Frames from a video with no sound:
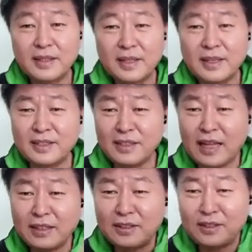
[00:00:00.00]
It's
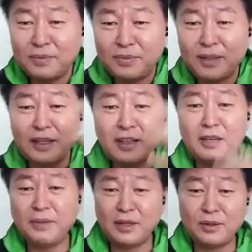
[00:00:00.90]
not something
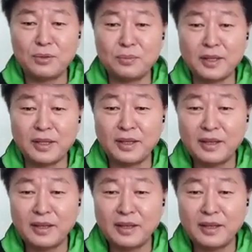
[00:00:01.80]
given to me.